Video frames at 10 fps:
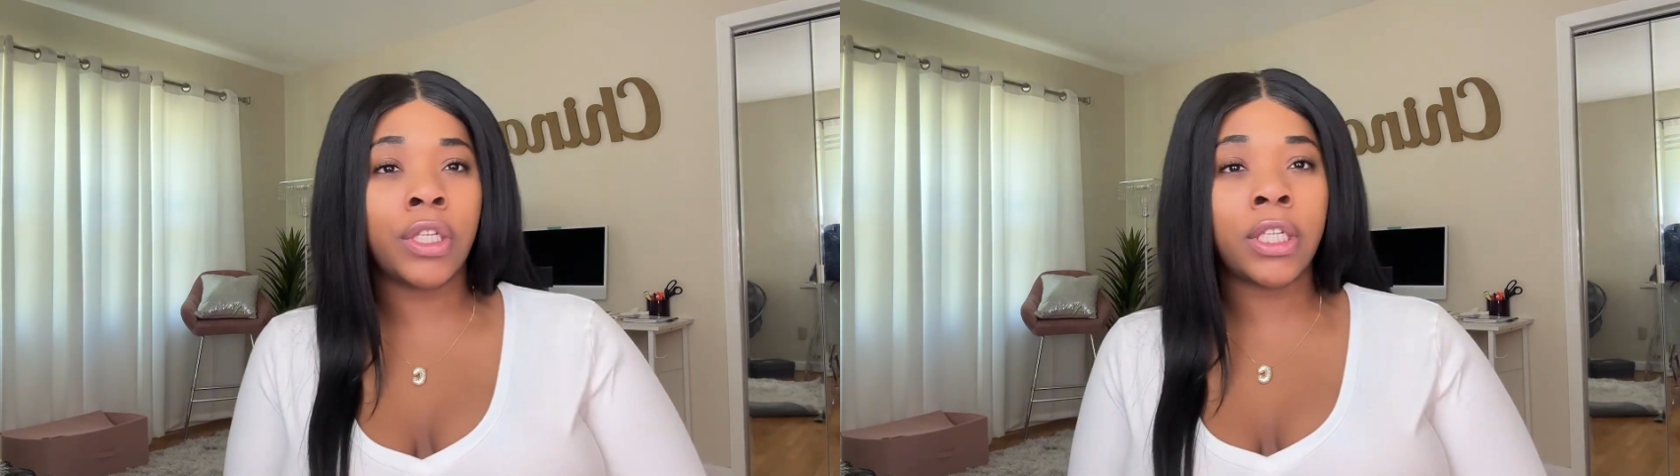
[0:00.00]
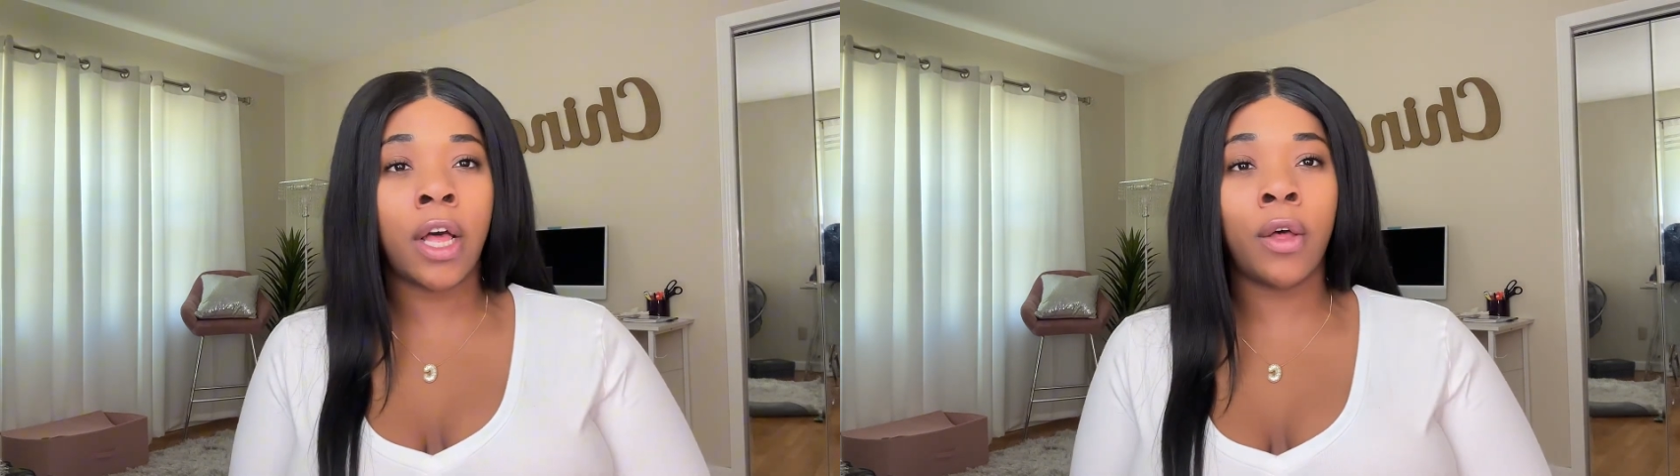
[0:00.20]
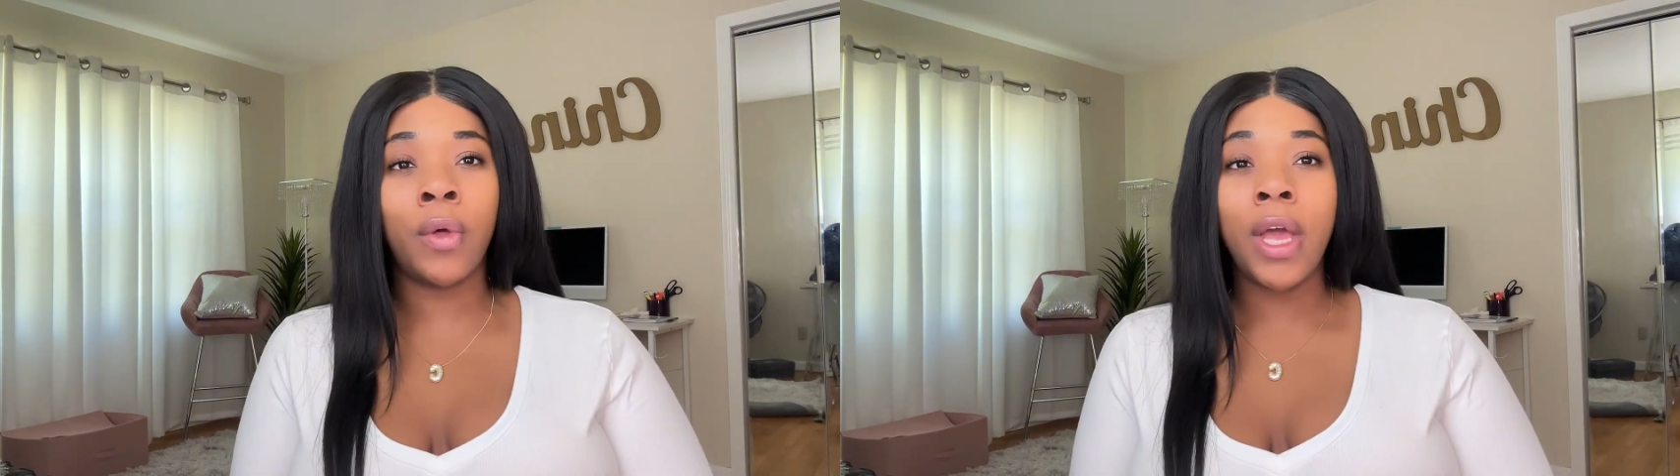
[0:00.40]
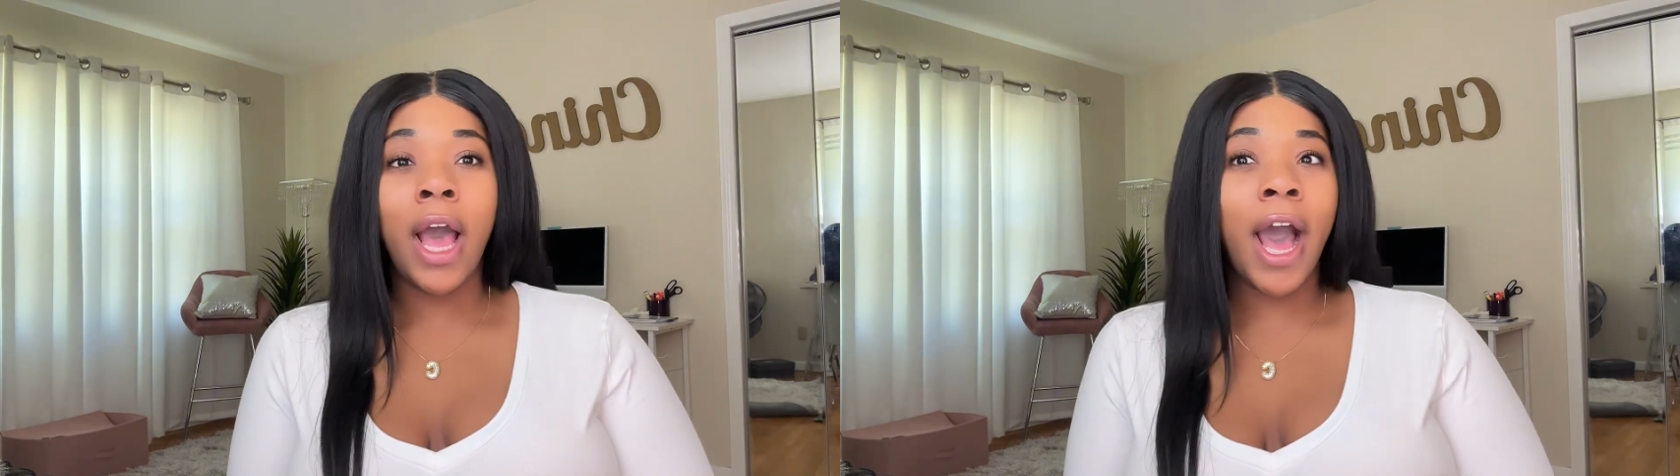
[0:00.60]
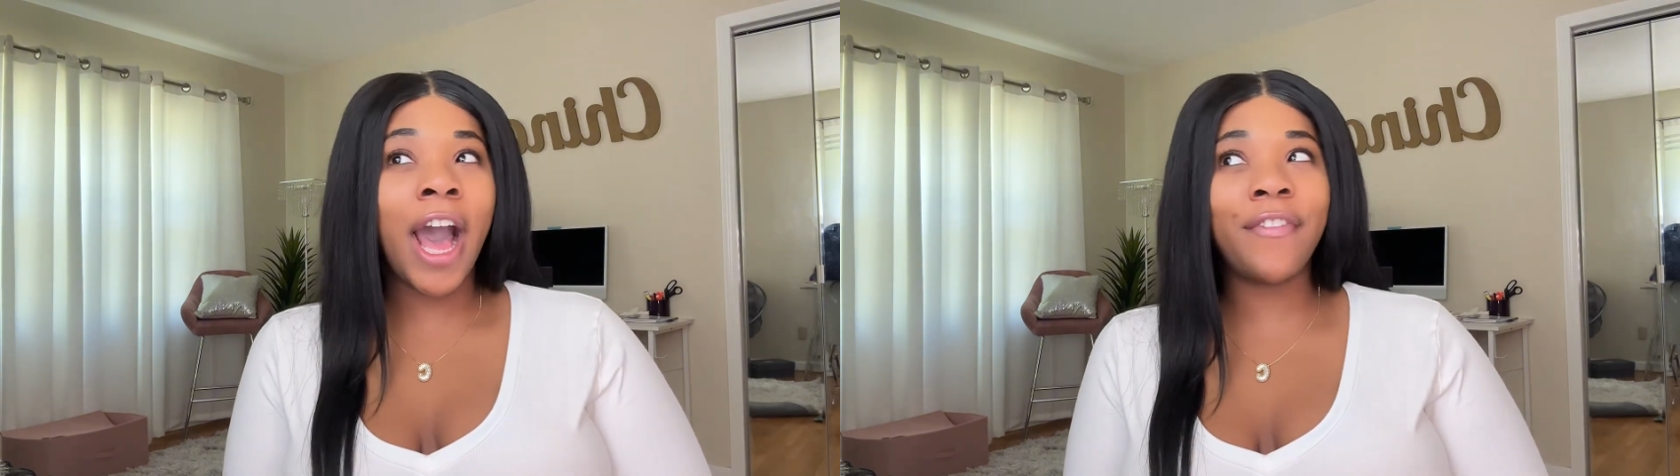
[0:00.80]
So
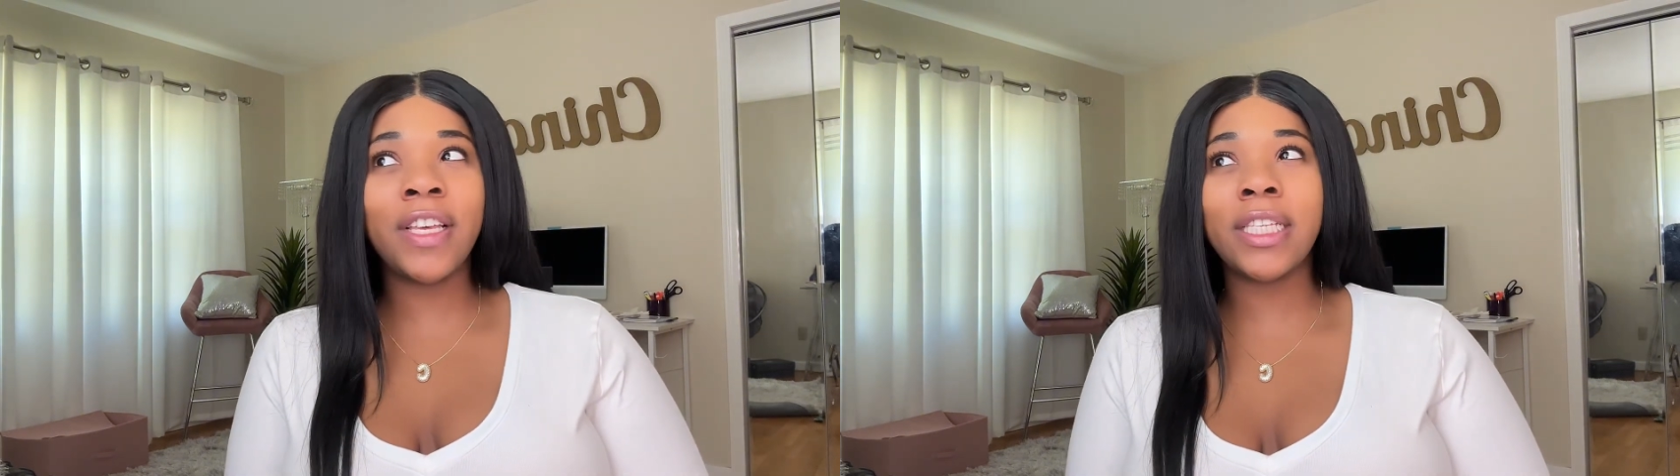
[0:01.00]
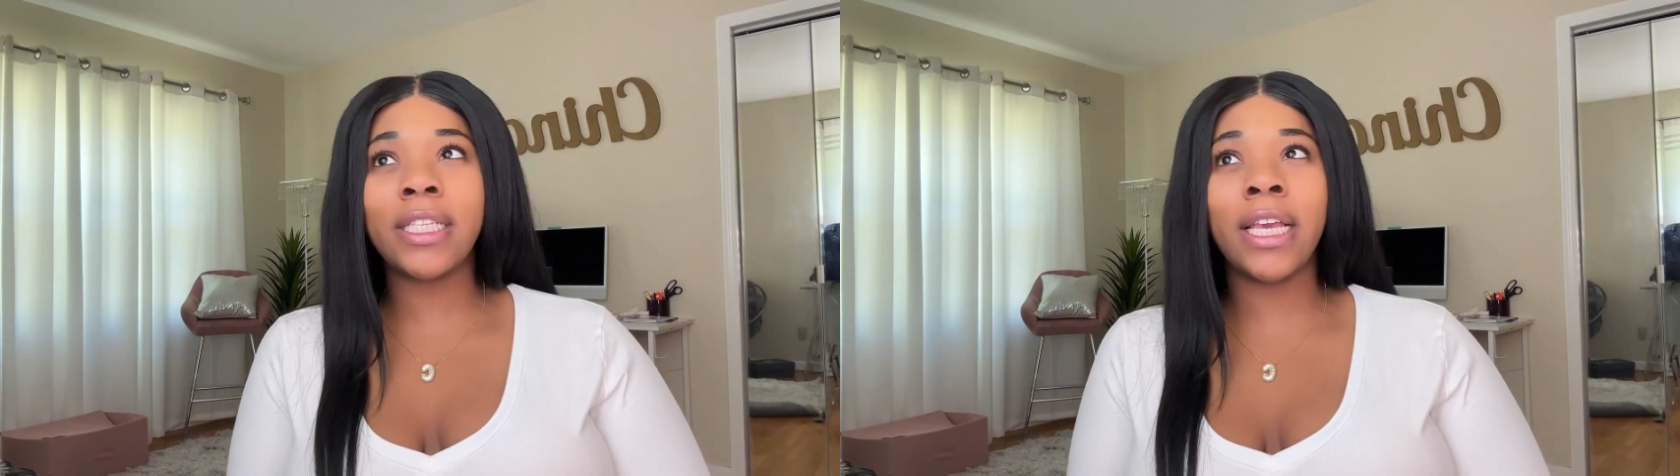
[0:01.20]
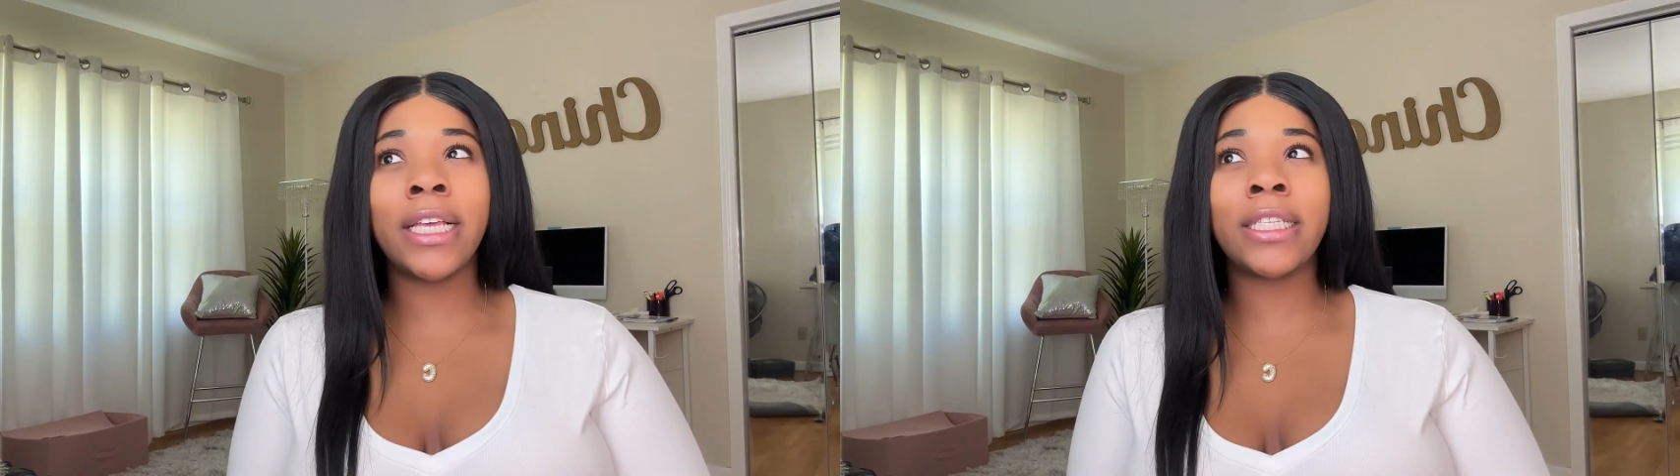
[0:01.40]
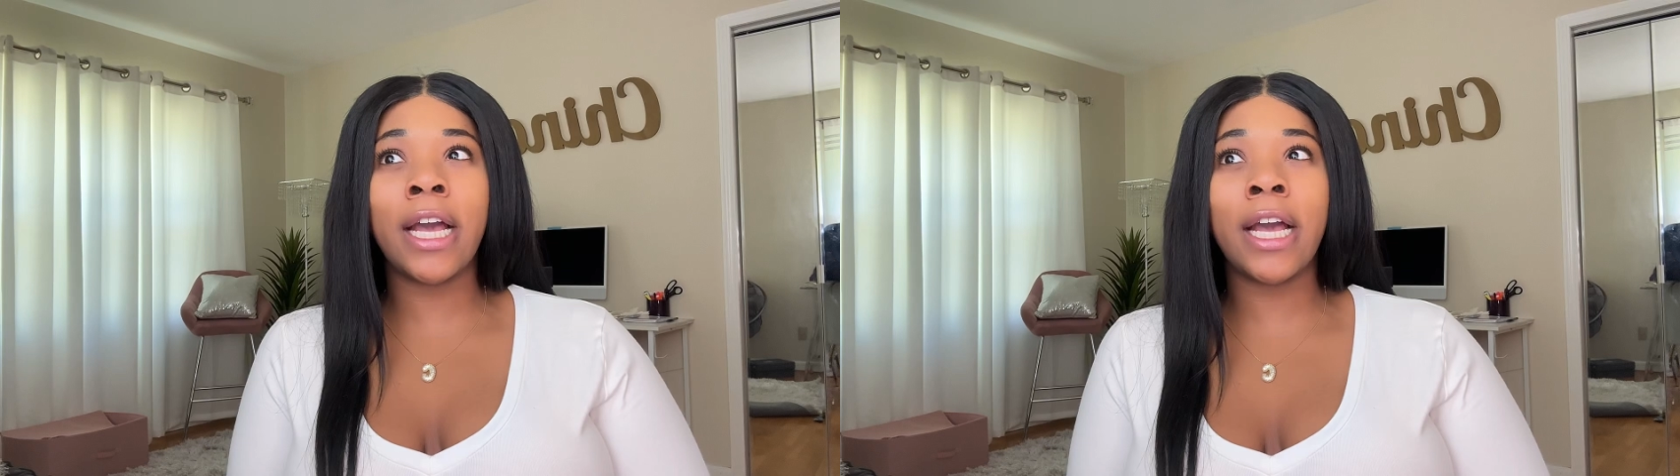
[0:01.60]
obviously it's